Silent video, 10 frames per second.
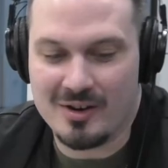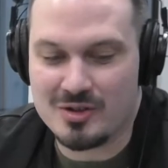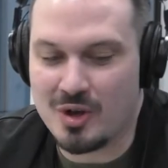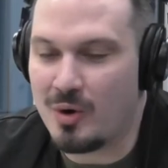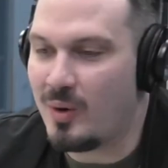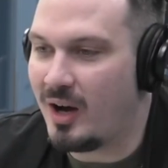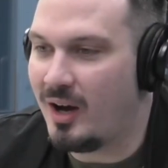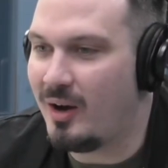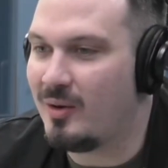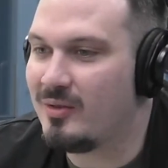So
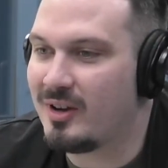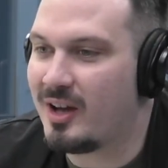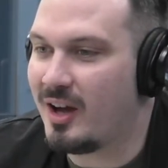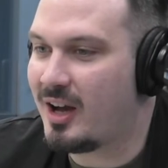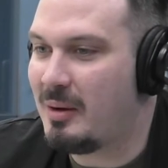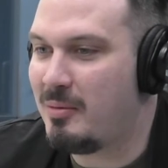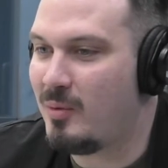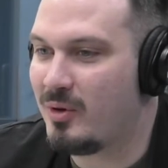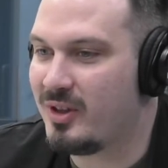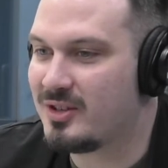a couple
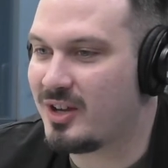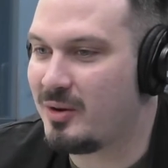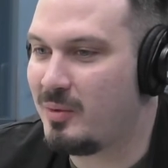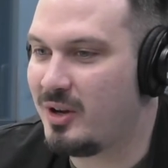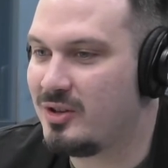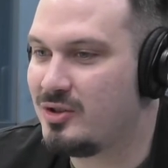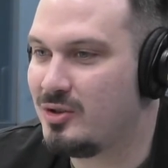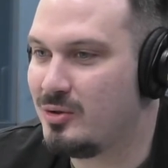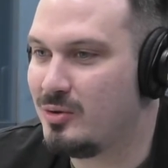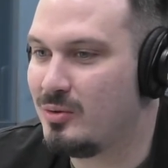more things I wanted
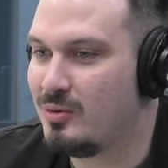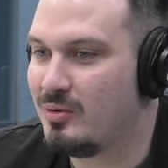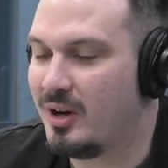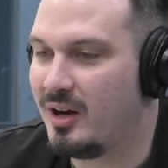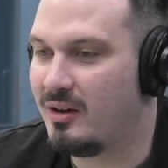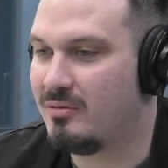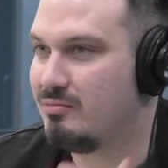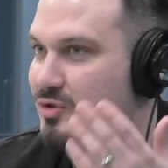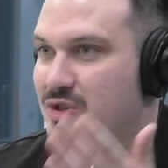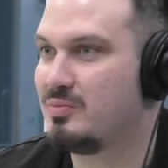to
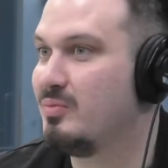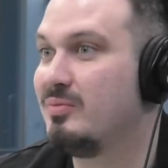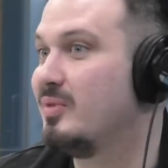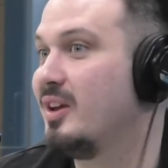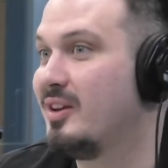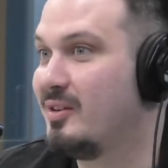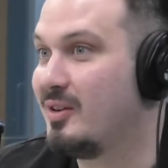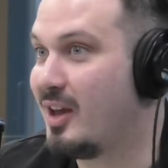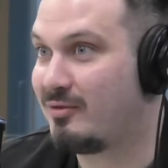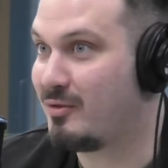just
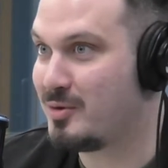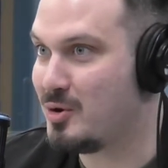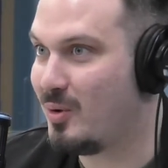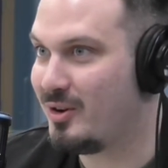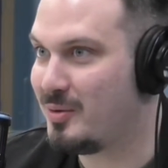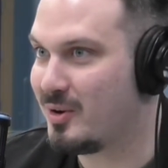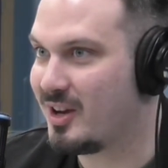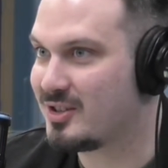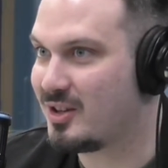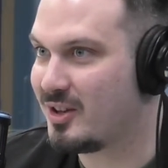get from you while you were a
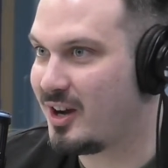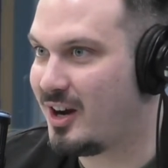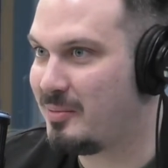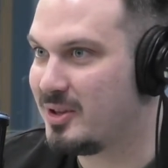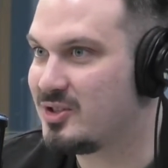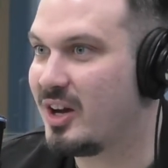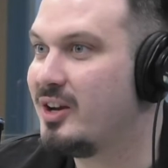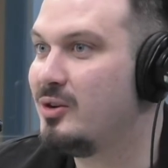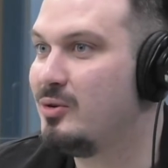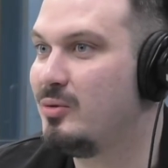guest on the Commons. I
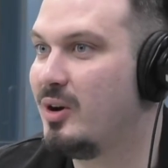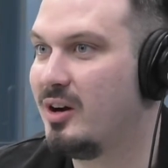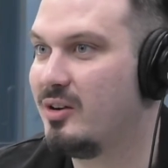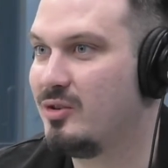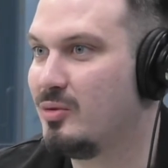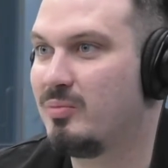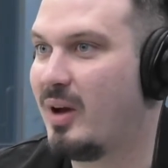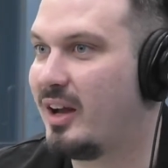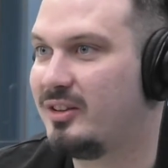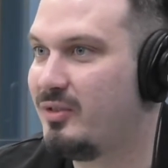know you're
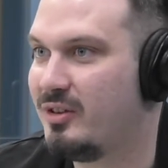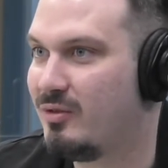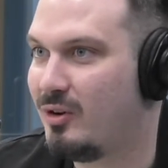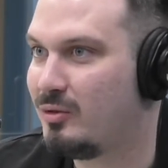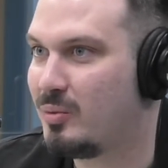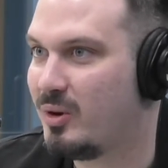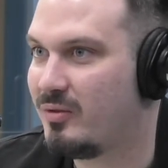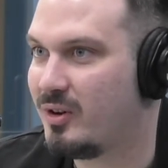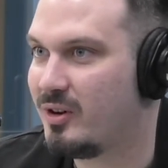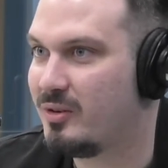actively involved with one of
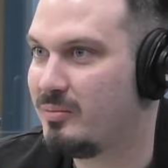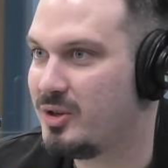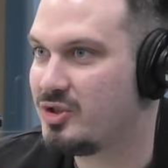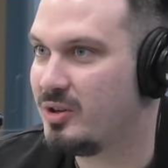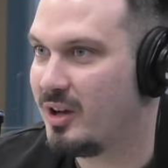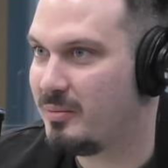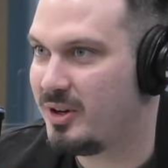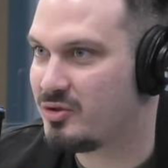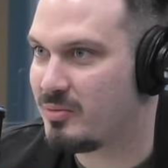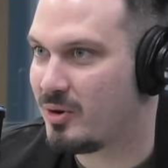our
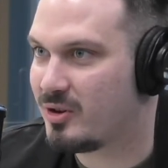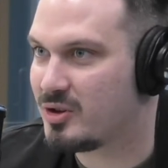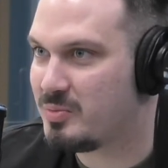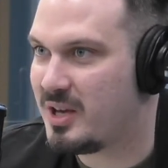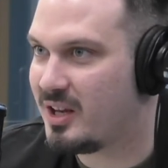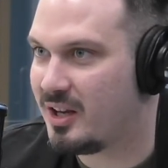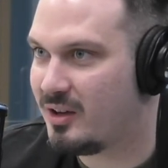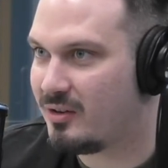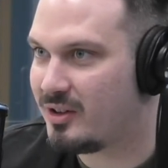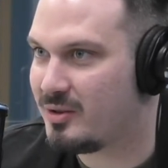ministry partners, Beacon
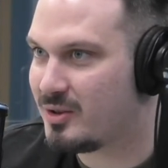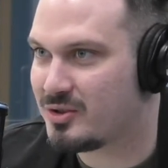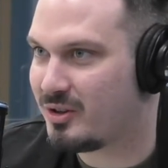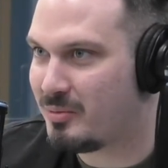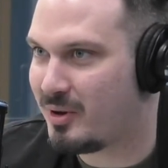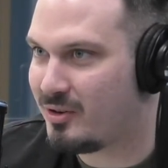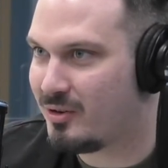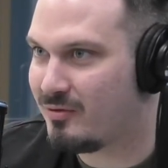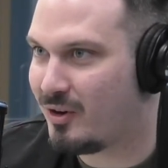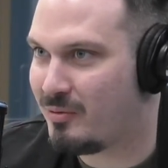Hill. Can you tell us a little about
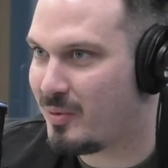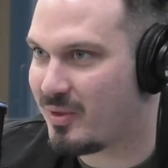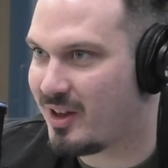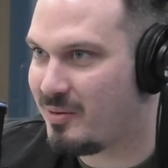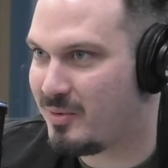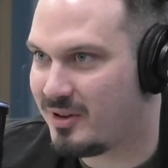your involvement with them?